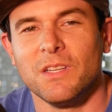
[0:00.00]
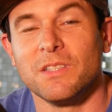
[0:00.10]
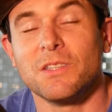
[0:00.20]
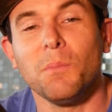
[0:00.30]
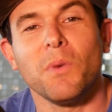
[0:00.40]

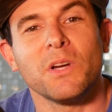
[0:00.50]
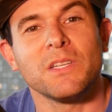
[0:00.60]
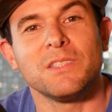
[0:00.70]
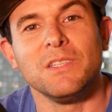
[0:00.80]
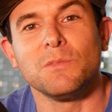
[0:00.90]
In some
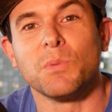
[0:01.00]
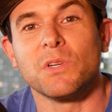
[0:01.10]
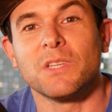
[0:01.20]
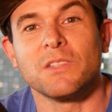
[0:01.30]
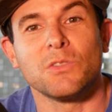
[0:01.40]
markets, these
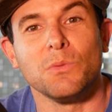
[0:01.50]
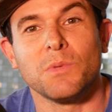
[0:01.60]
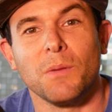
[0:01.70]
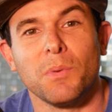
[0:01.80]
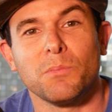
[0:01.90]
birds get
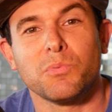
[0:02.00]
scooped up